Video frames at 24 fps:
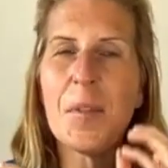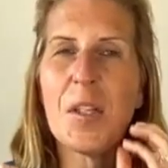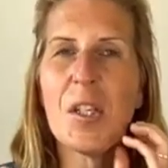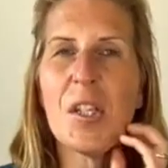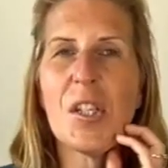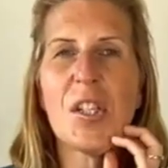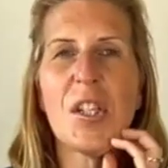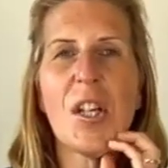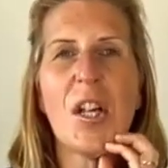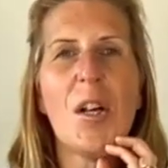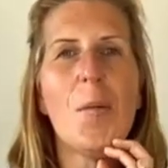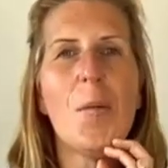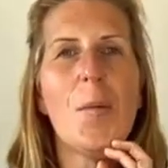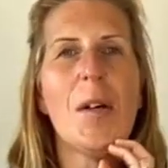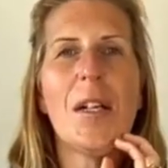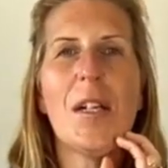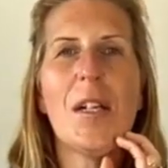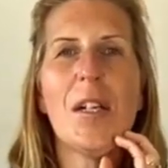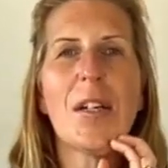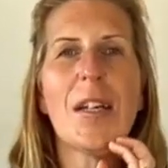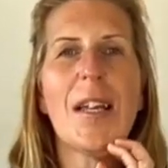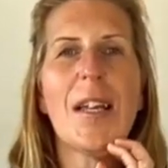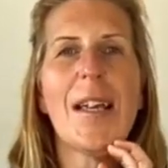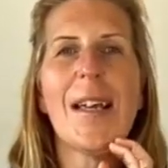So we're
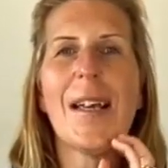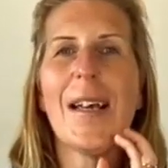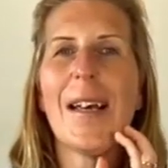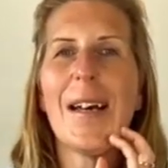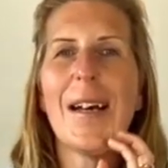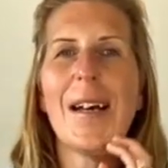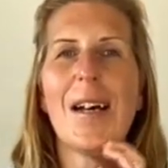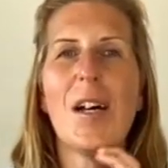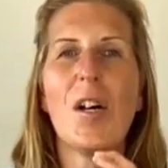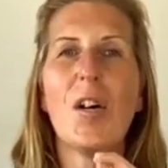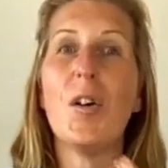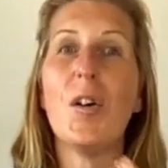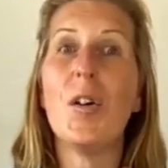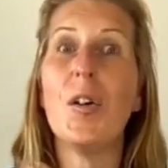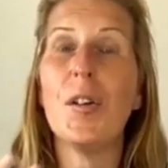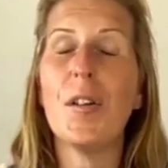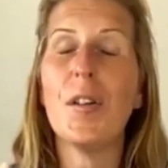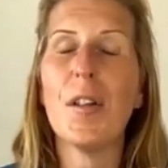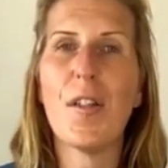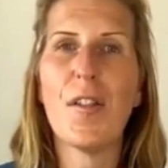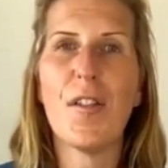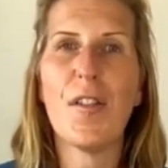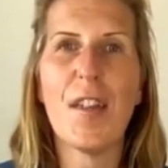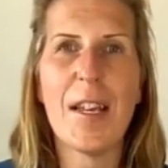looking at all
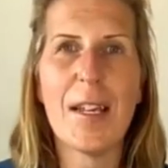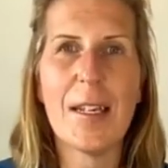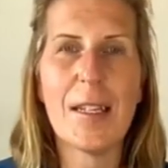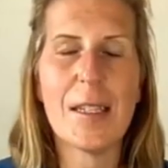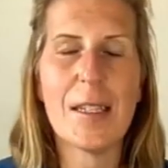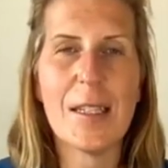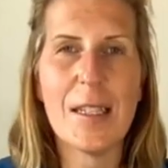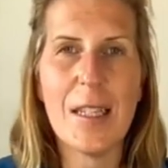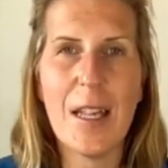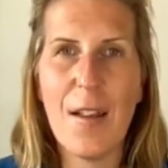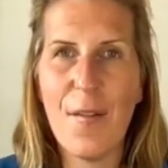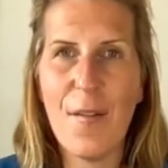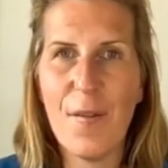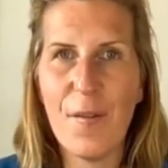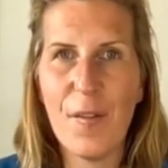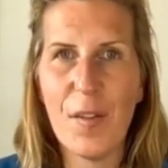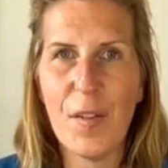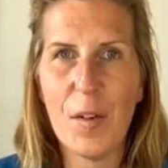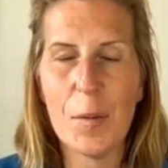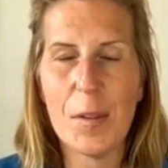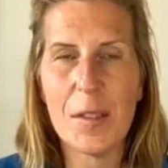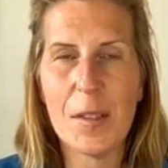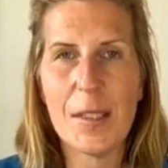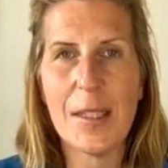the things that
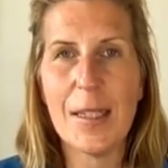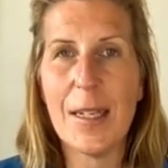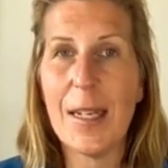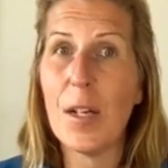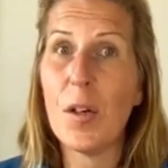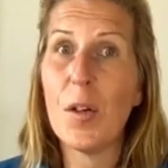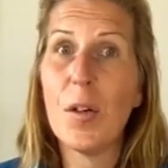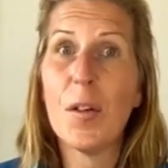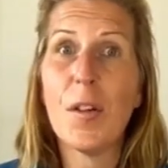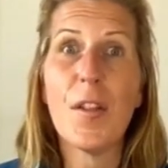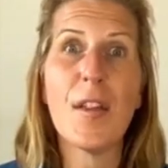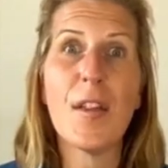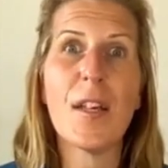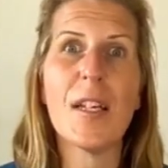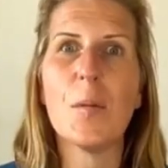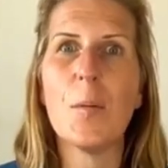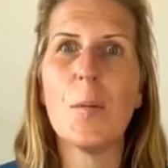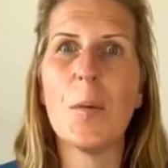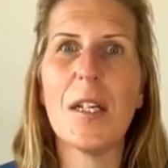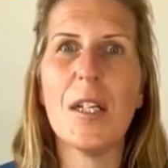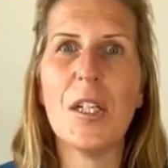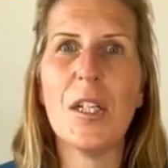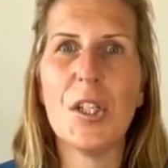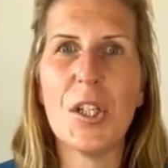influence the knee, all the things
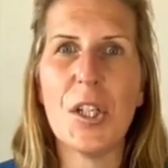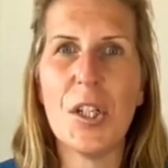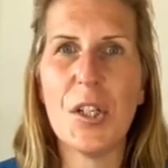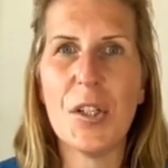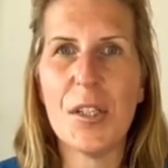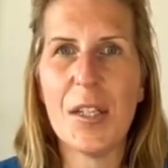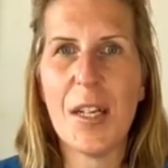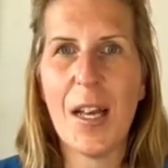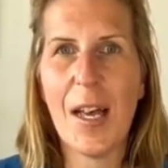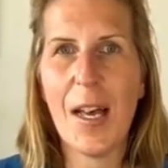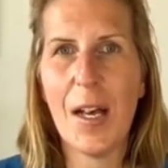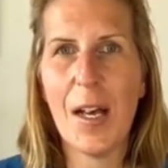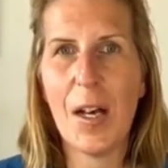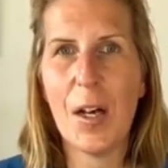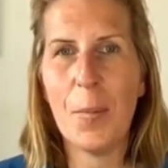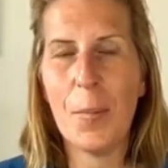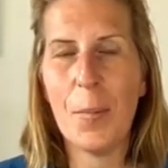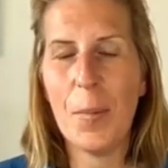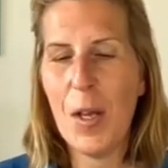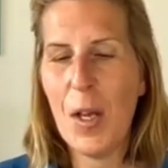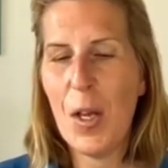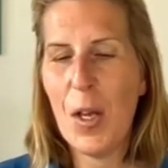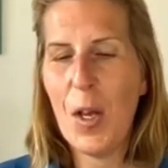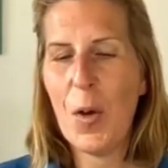we can do to help.